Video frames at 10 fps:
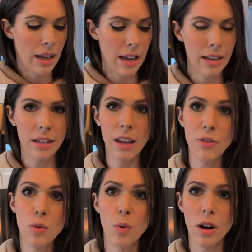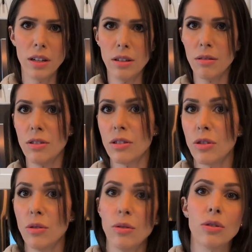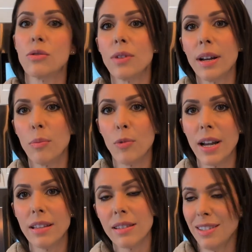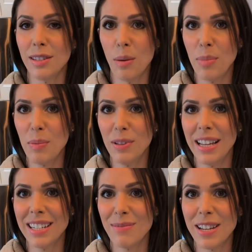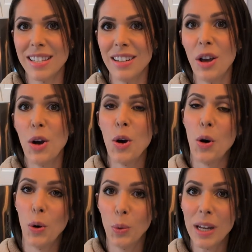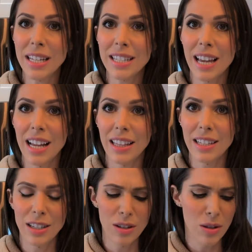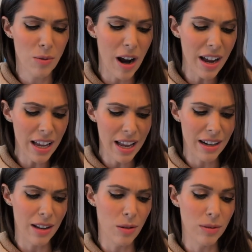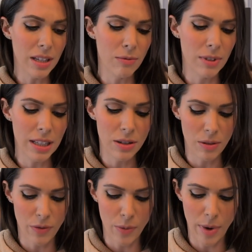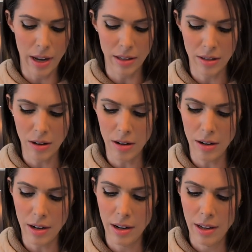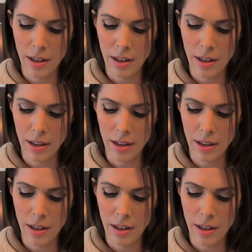And if you want, you can just do straight up whites. Some people like to mix in whole wheat. I like to do the rye, and I only really do it for my starter.